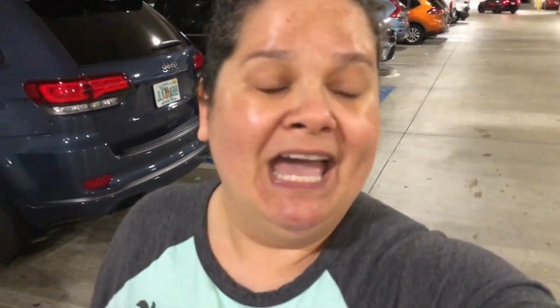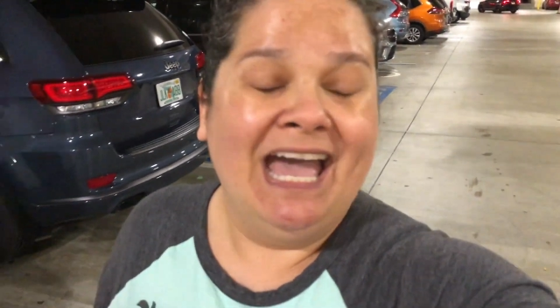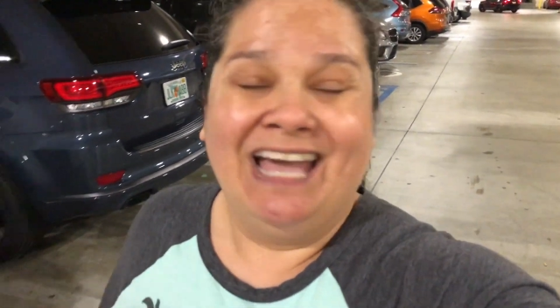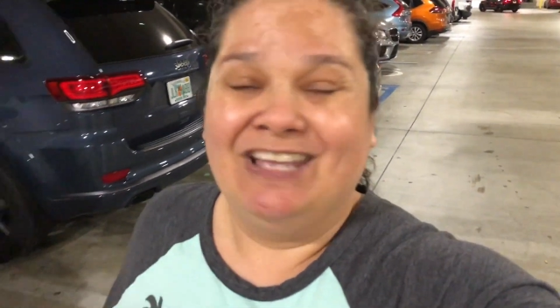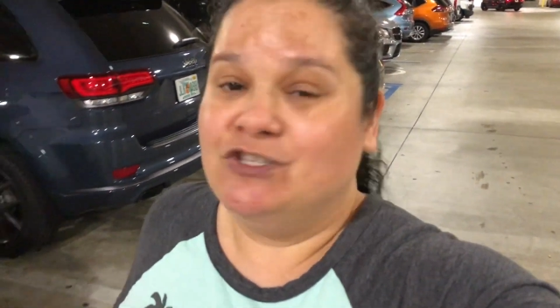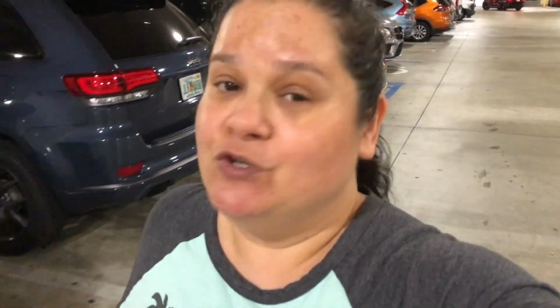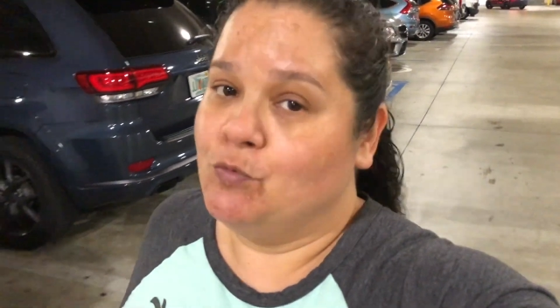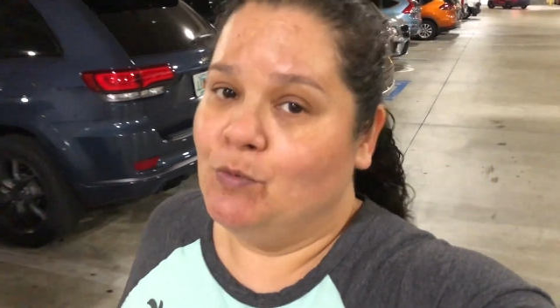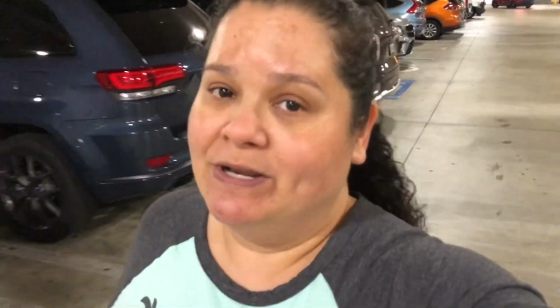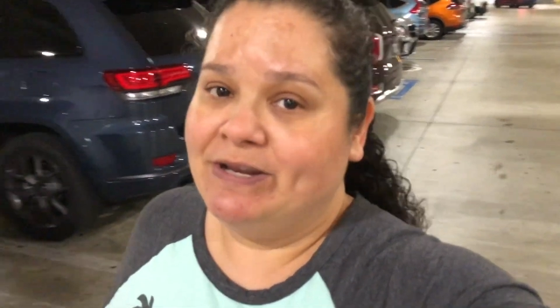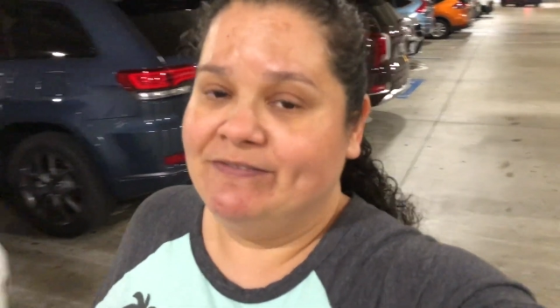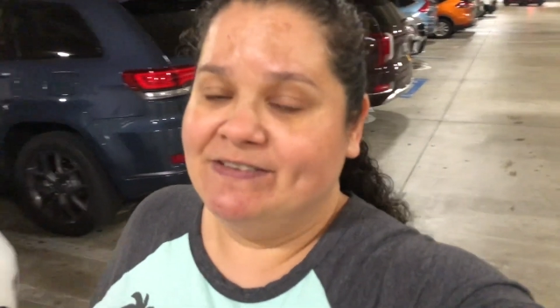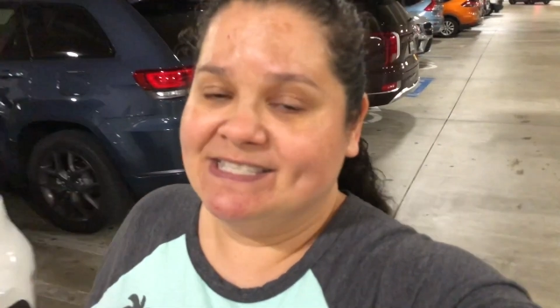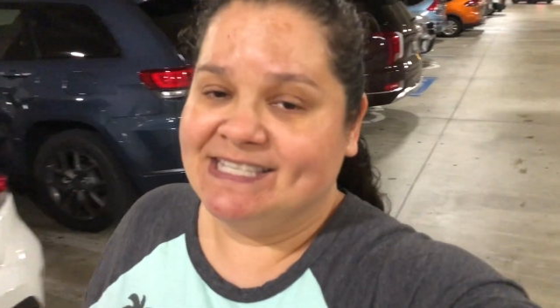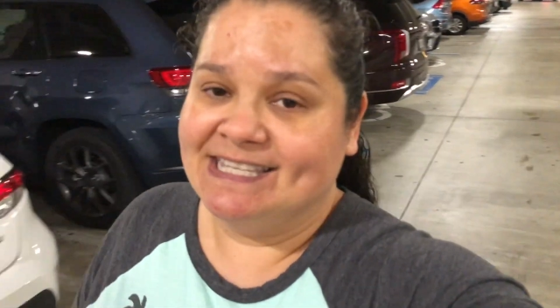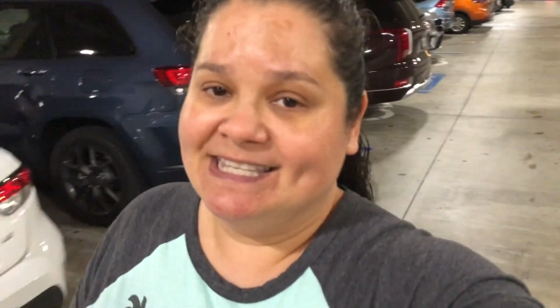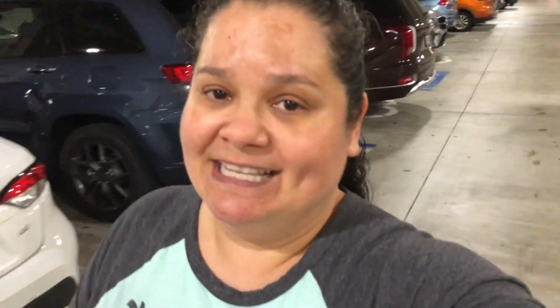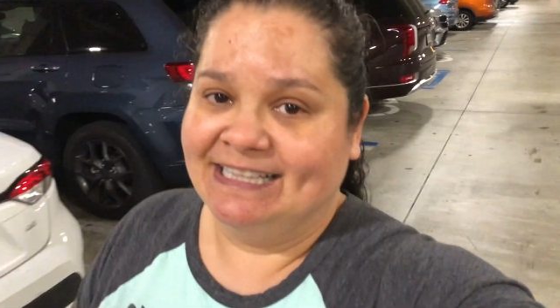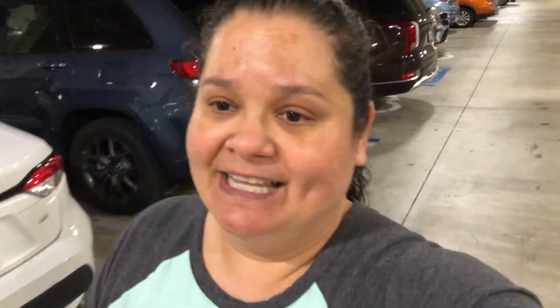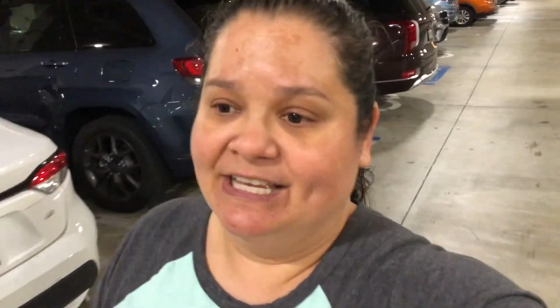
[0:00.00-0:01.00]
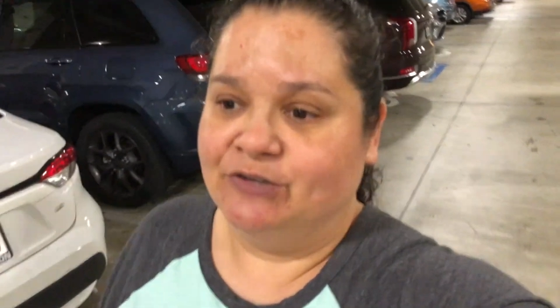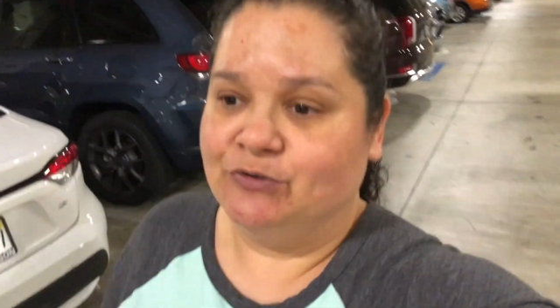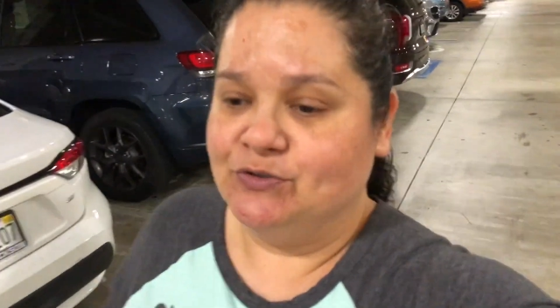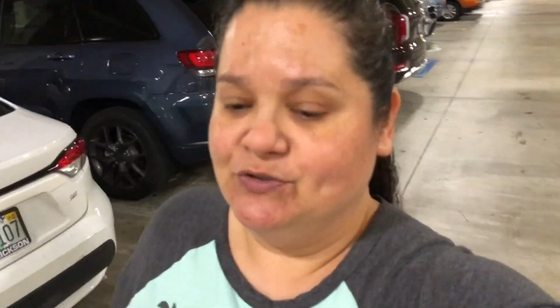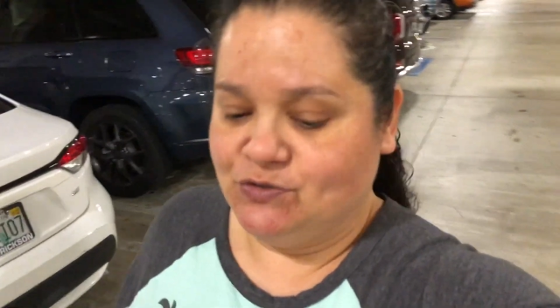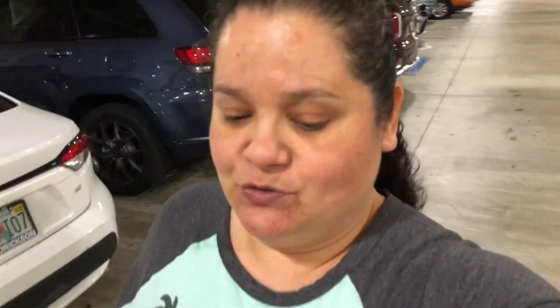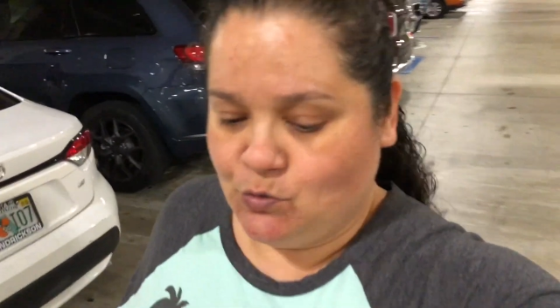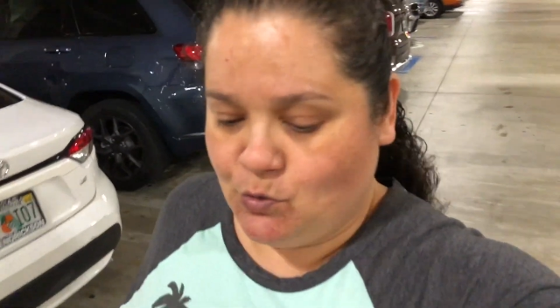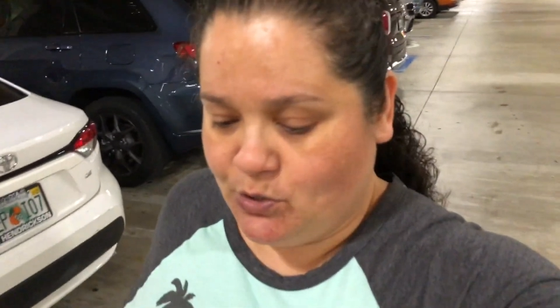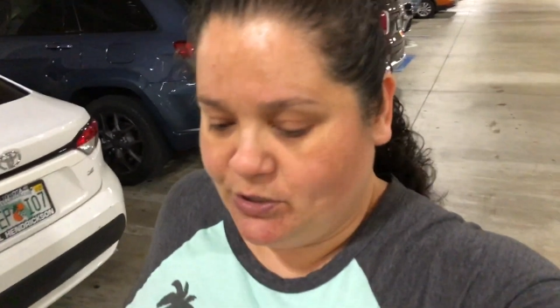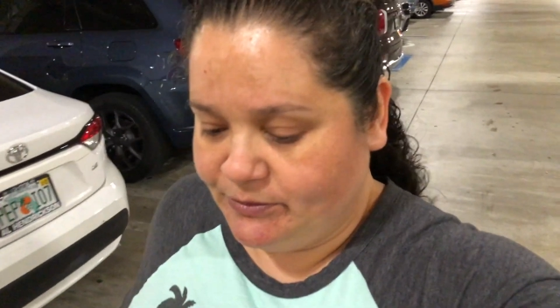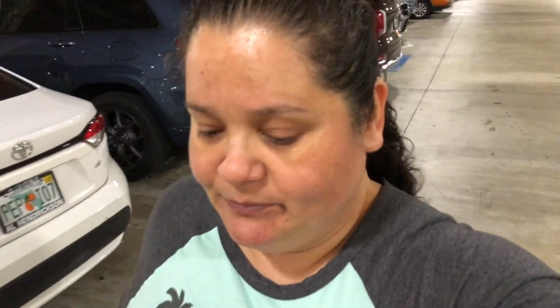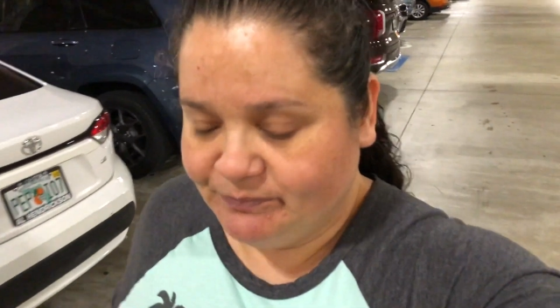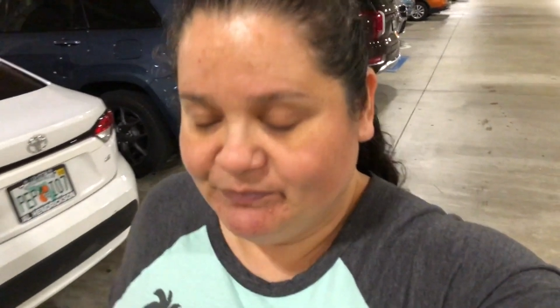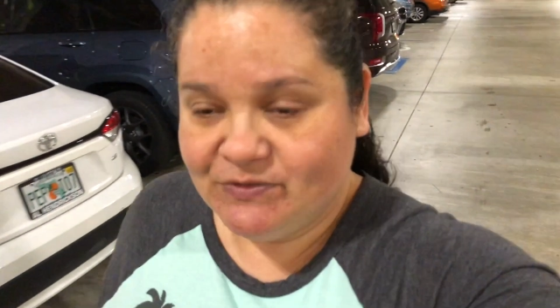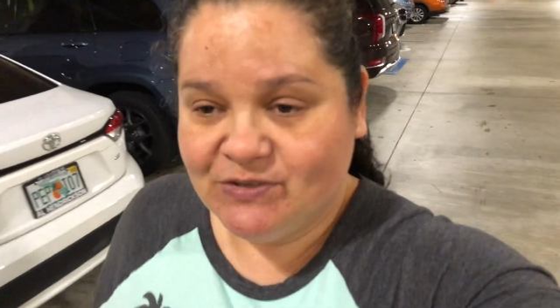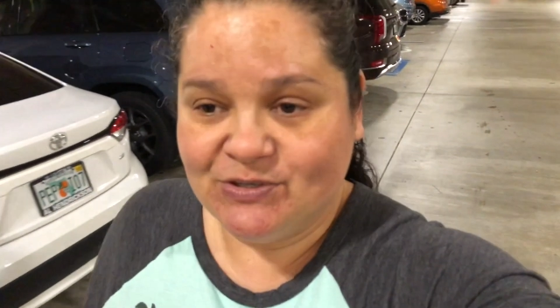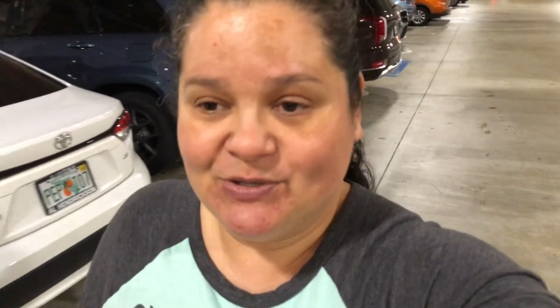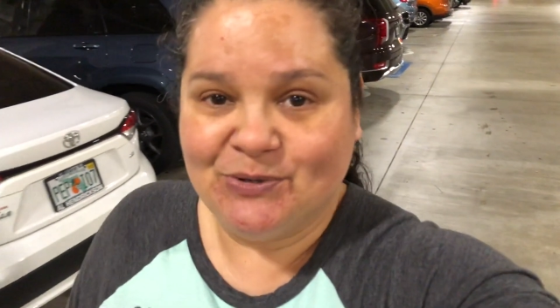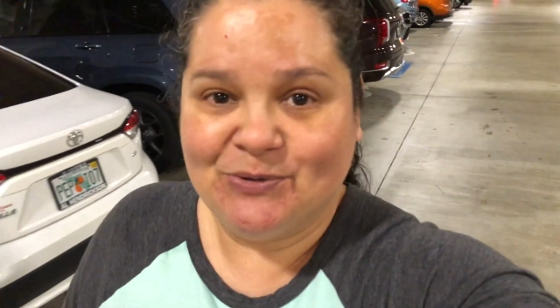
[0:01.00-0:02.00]
I do want to visit the Lego store,
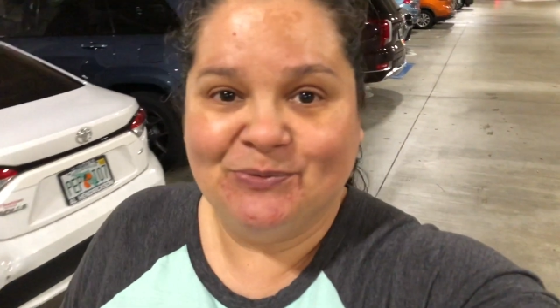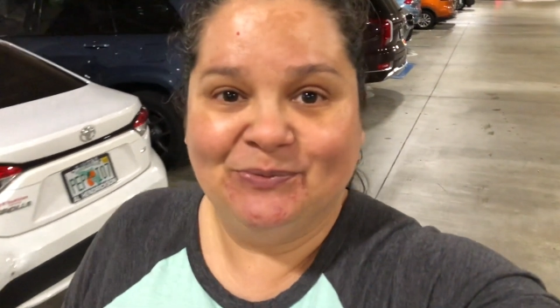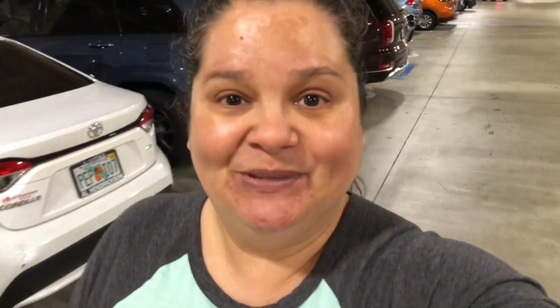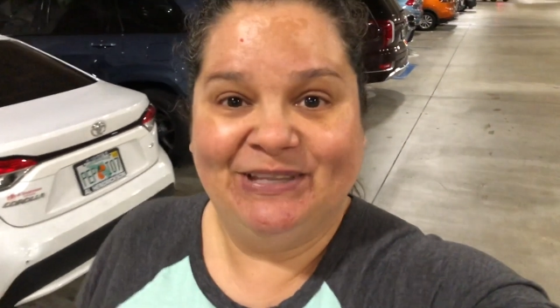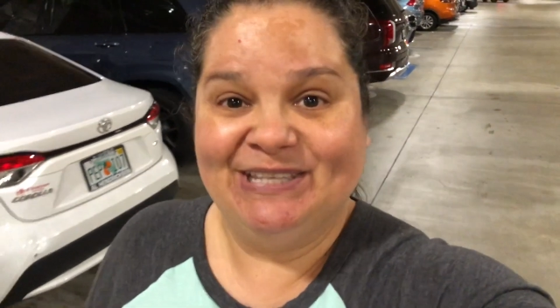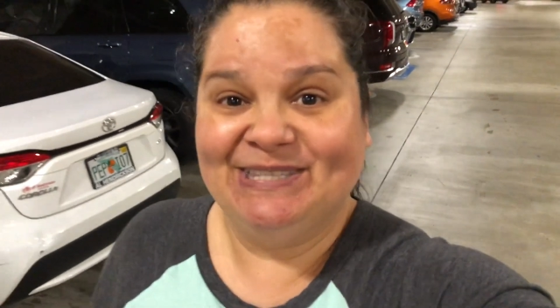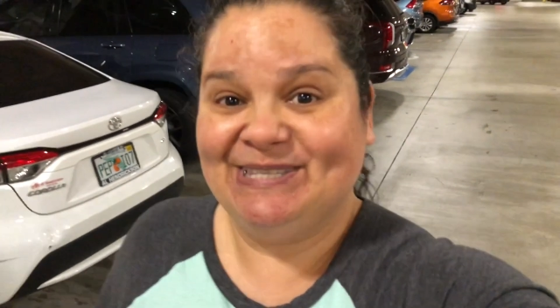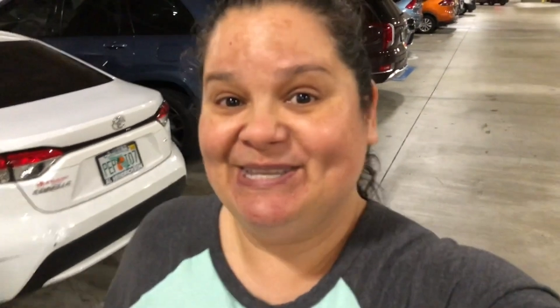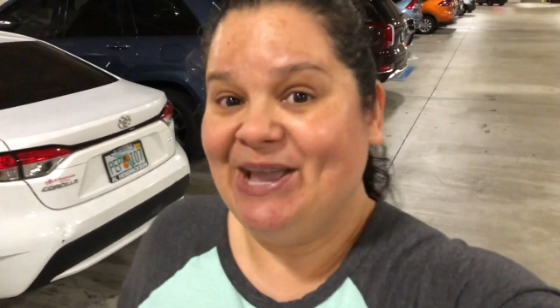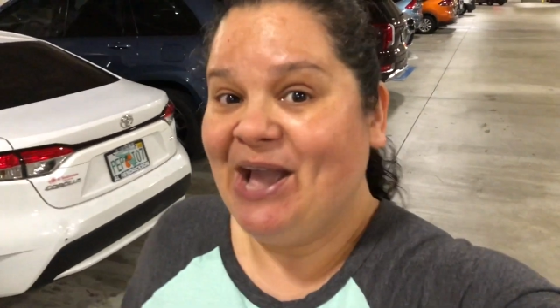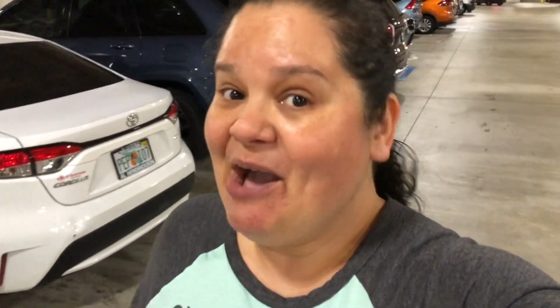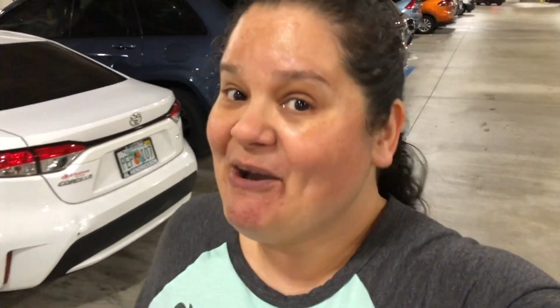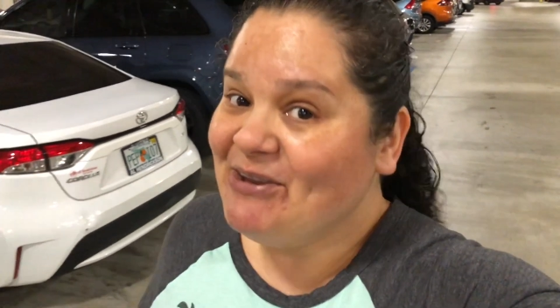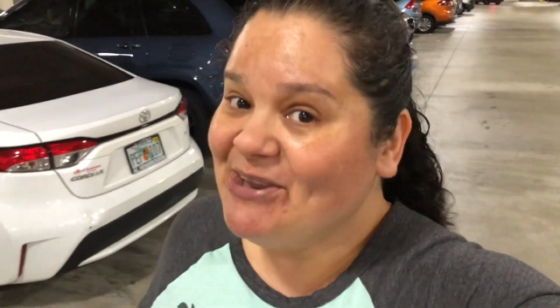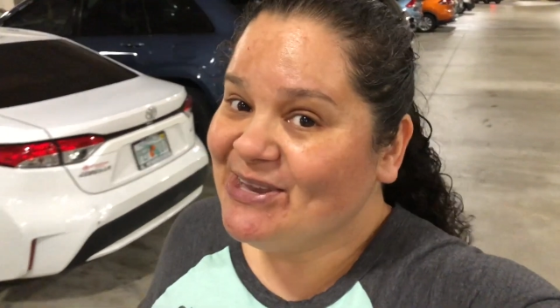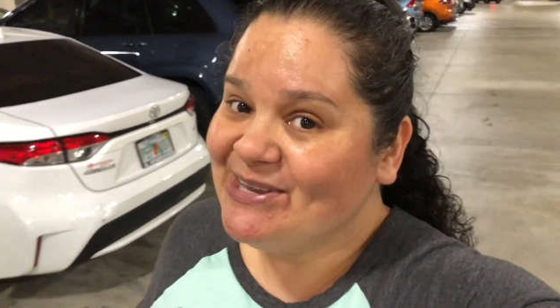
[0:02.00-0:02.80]
so let's see how it